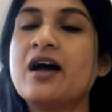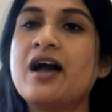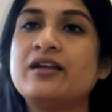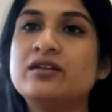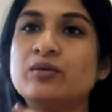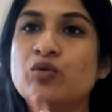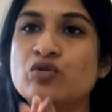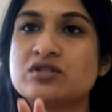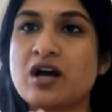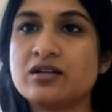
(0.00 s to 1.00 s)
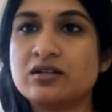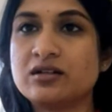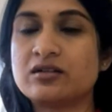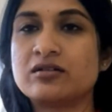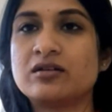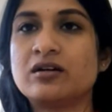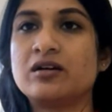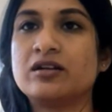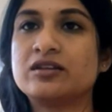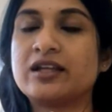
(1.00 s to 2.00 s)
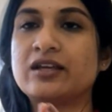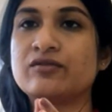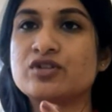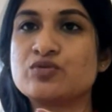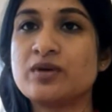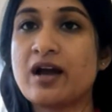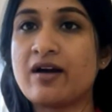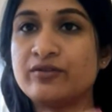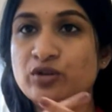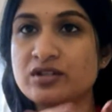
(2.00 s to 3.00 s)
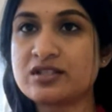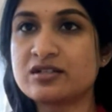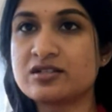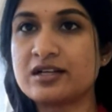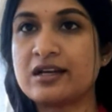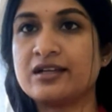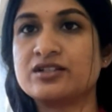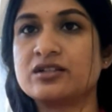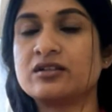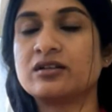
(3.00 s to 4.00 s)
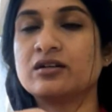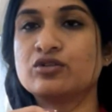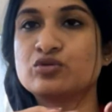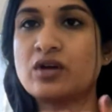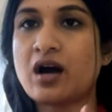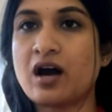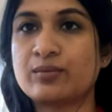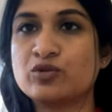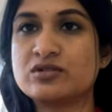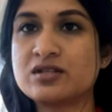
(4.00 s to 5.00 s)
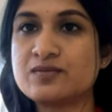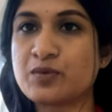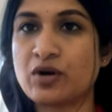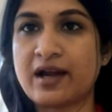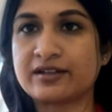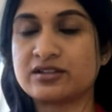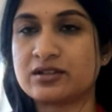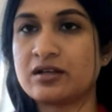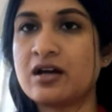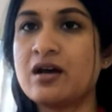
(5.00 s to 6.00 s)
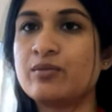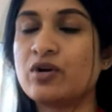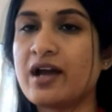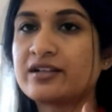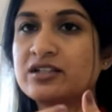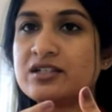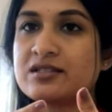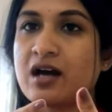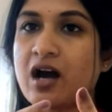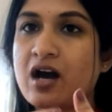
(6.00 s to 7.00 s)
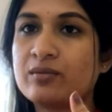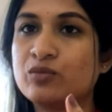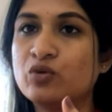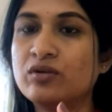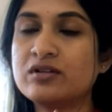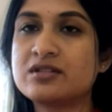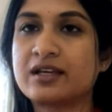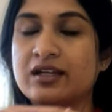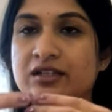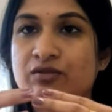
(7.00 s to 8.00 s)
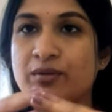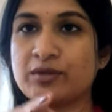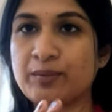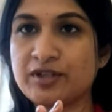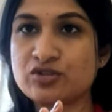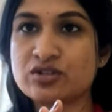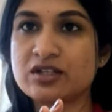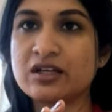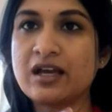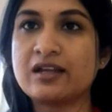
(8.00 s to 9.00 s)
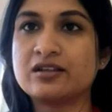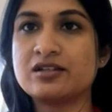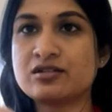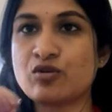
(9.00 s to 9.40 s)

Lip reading: And the most other thing which we have to discuss relating to the hormones is prolactin. Prolactin is the hormone secreted from the pituitary, and this